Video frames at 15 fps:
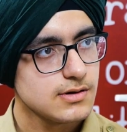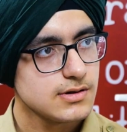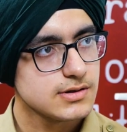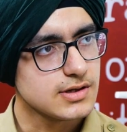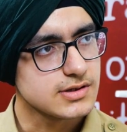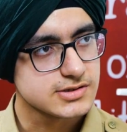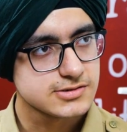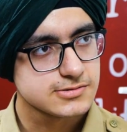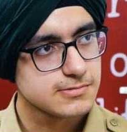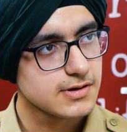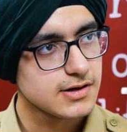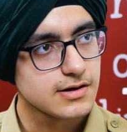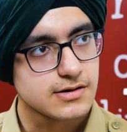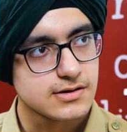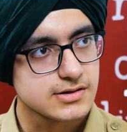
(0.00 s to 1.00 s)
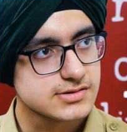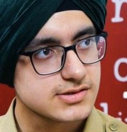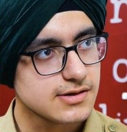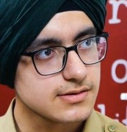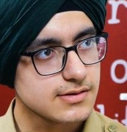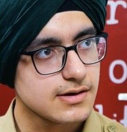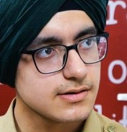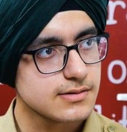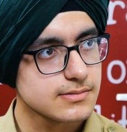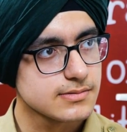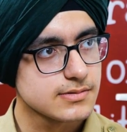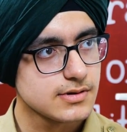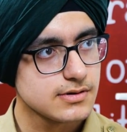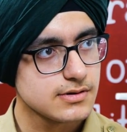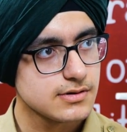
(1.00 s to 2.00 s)
That's very interesting that
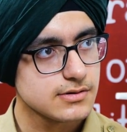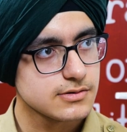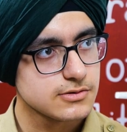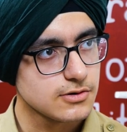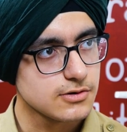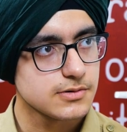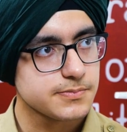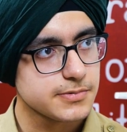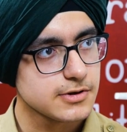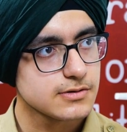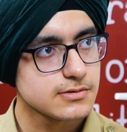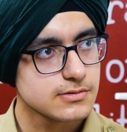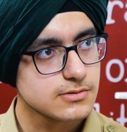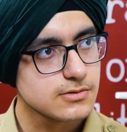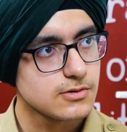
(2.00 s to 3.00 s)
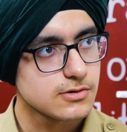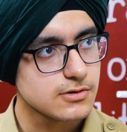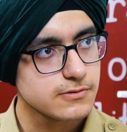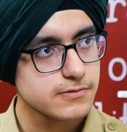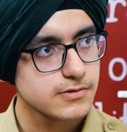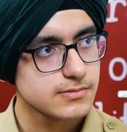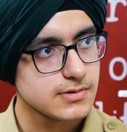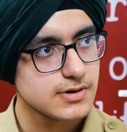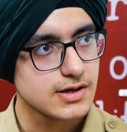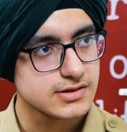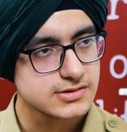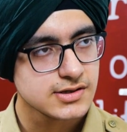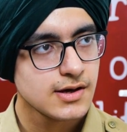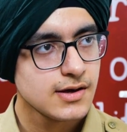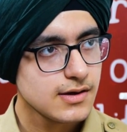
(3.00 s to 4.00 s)
the European Court of Human
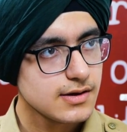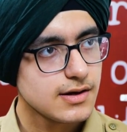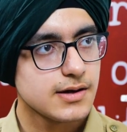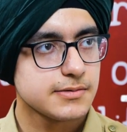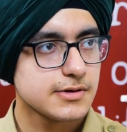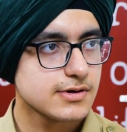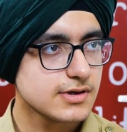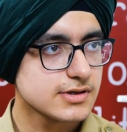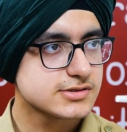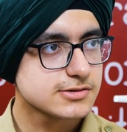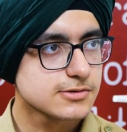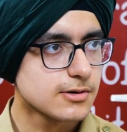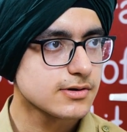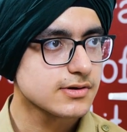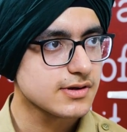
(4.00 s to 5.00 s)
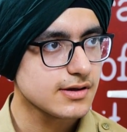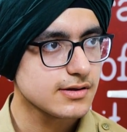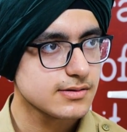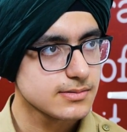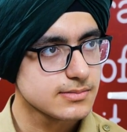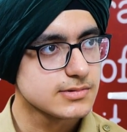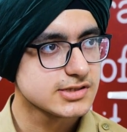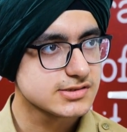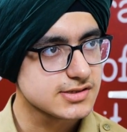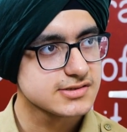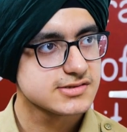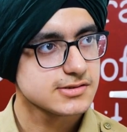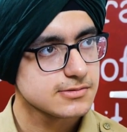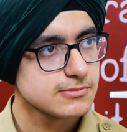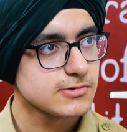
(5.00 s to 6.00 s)
Rights. I mean, it's good that this
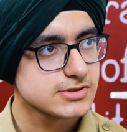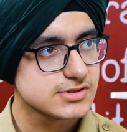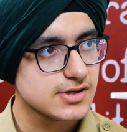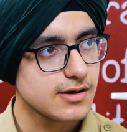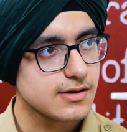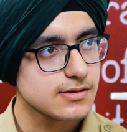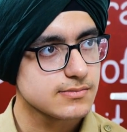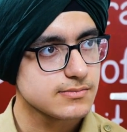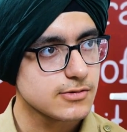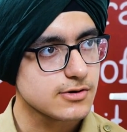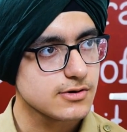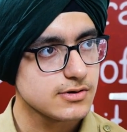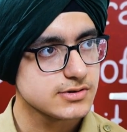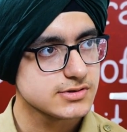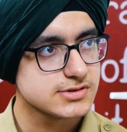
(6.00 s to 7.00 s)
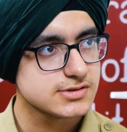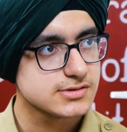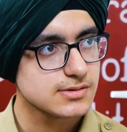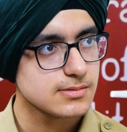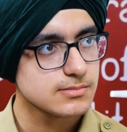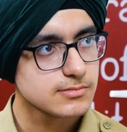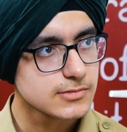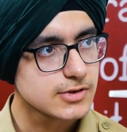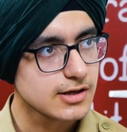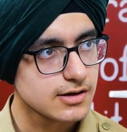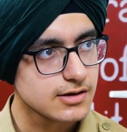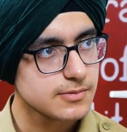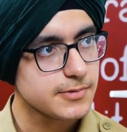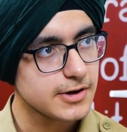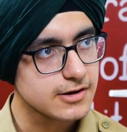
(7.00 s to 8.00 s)
decision was taken because the
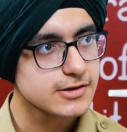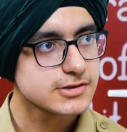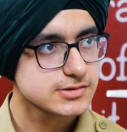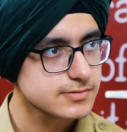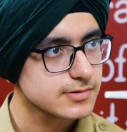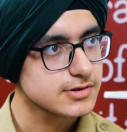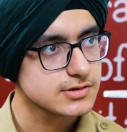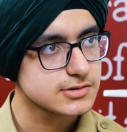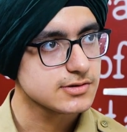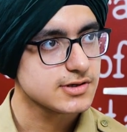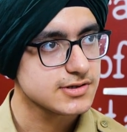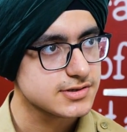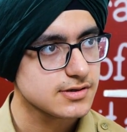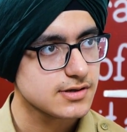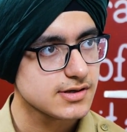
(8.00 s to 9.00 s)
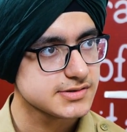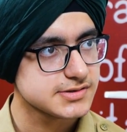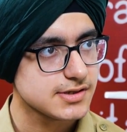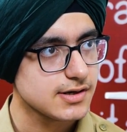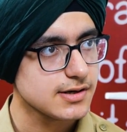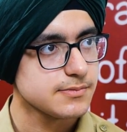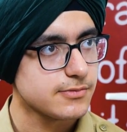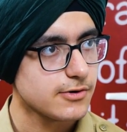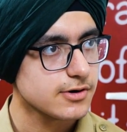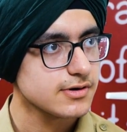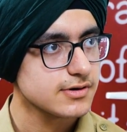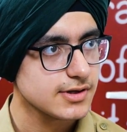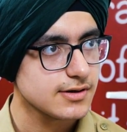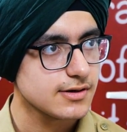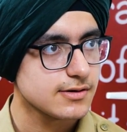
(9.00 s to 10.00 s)
independence of the judiciary is really
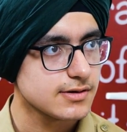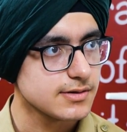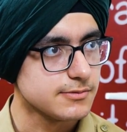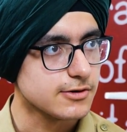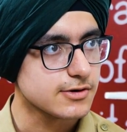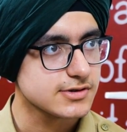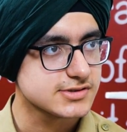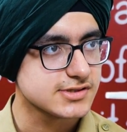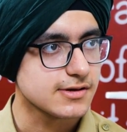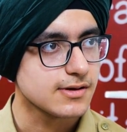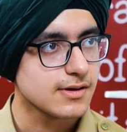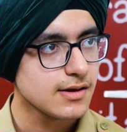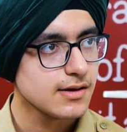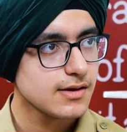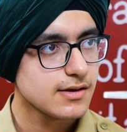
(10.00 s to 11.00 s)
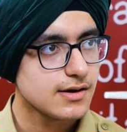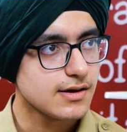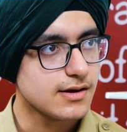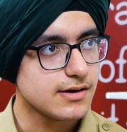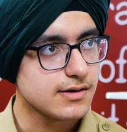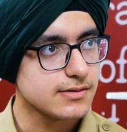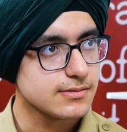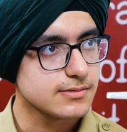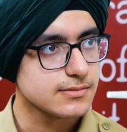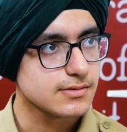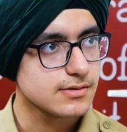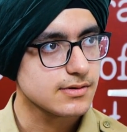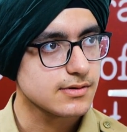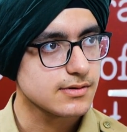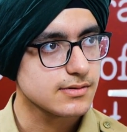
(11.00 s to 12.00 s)
important in a democracy, and
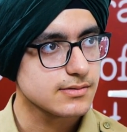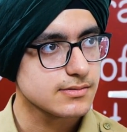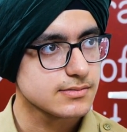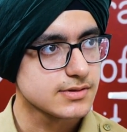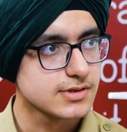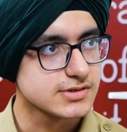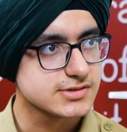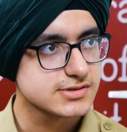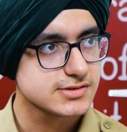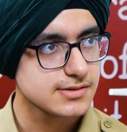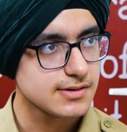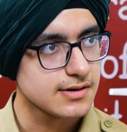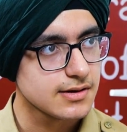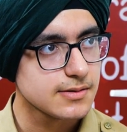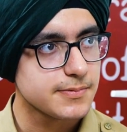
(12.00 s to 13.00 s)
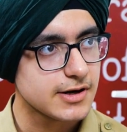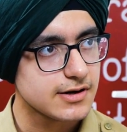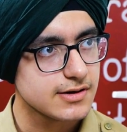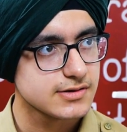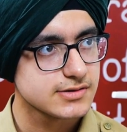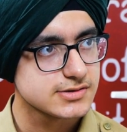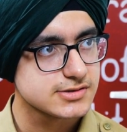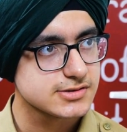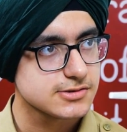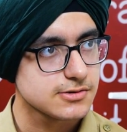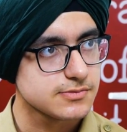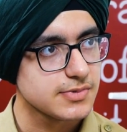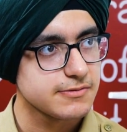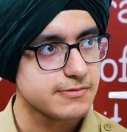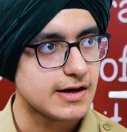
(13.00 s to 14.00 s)
this independence
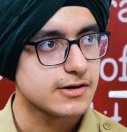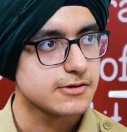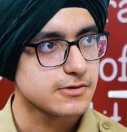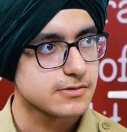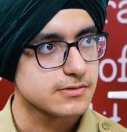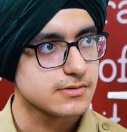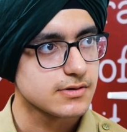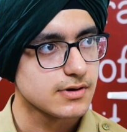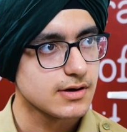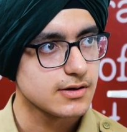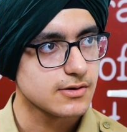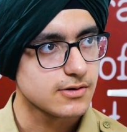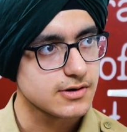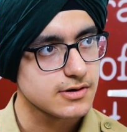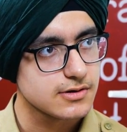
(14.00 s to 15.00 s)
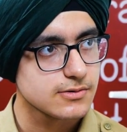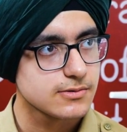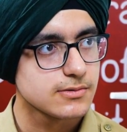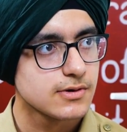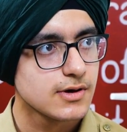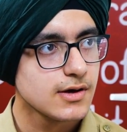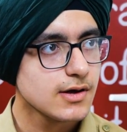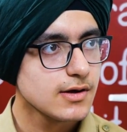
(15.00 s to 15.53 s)
should be valued in order to